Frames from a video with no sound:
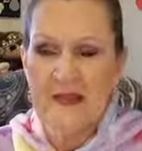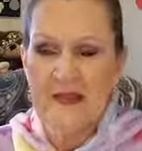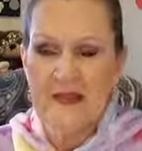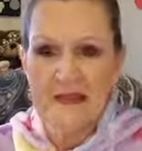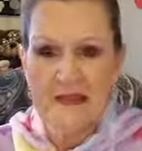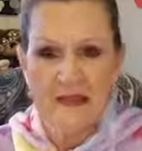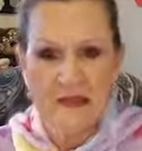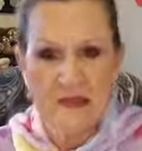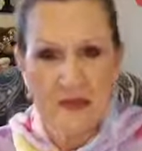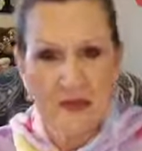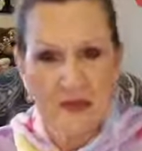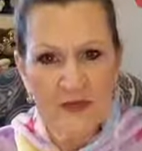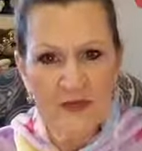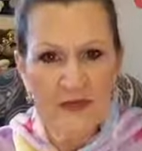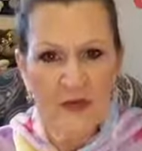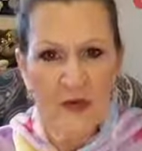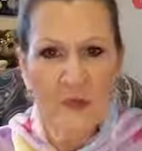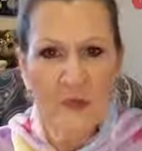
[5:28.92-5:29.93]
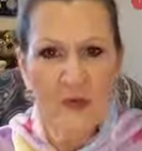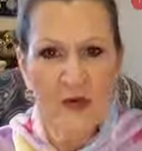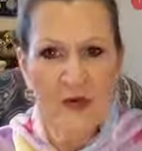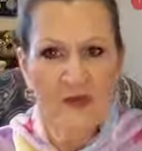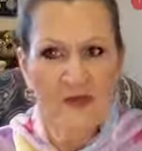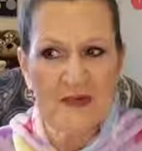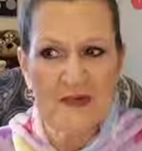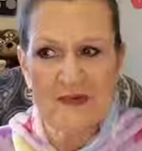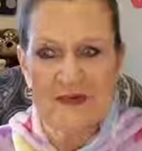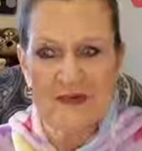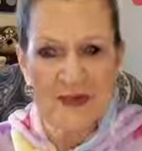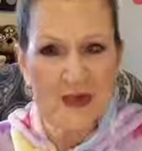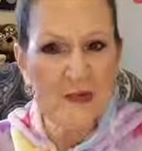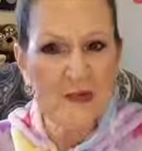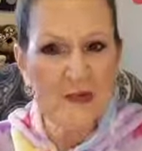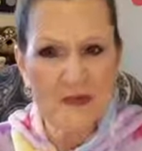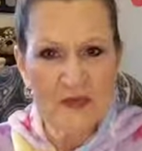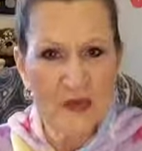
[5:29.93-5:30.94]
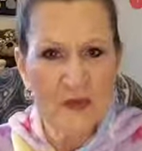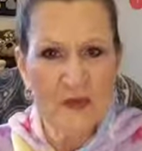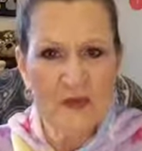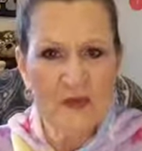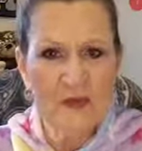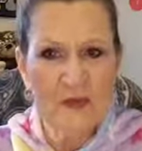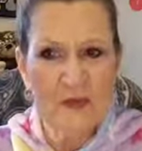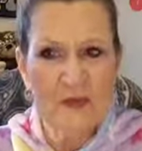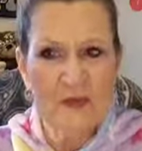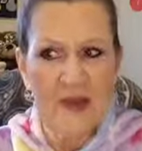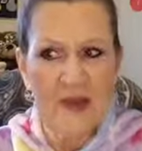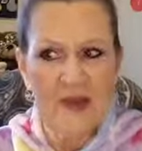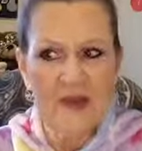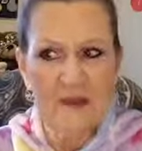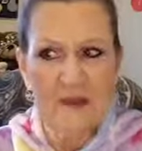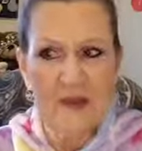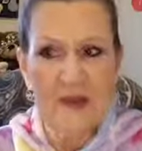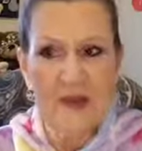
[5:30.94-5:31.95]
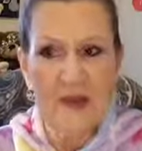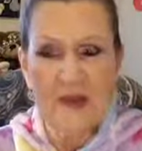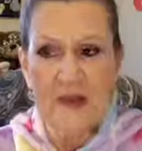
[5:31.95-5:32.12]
this looks so perfect and sounds so reasonable and rational,